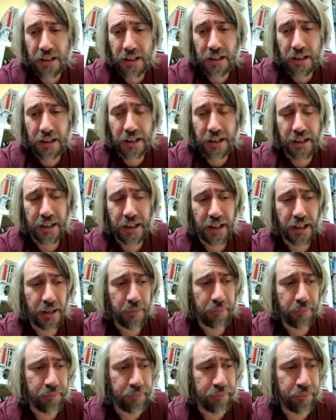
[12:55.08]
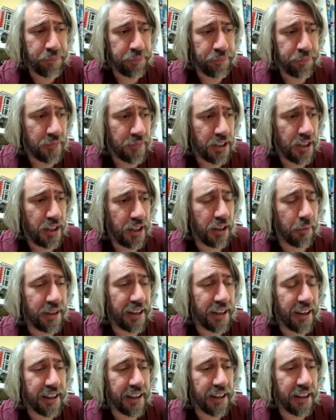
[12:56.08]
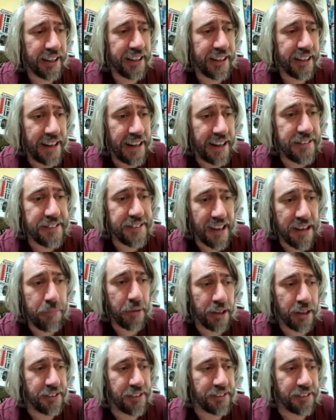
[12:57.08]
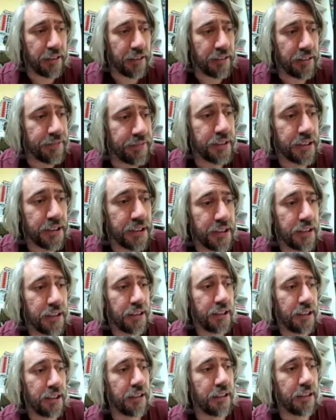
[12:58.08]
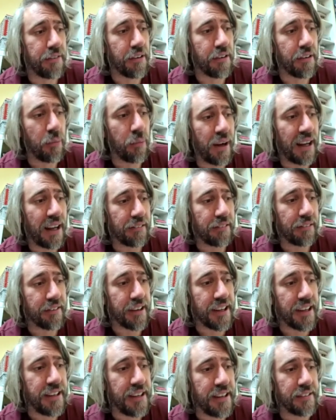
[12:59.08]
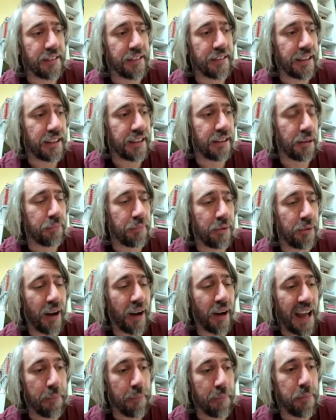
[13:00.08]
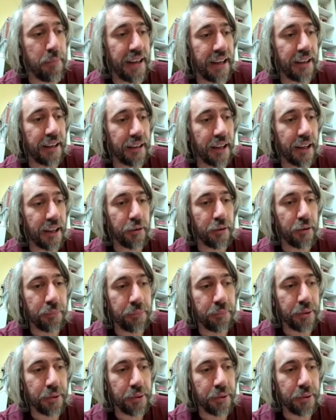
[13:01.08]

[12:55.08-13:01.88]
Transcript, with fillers: Um, you know, I mean, I, I can entertain myself, you know, very well, very easily, and I'm quite happy being alone.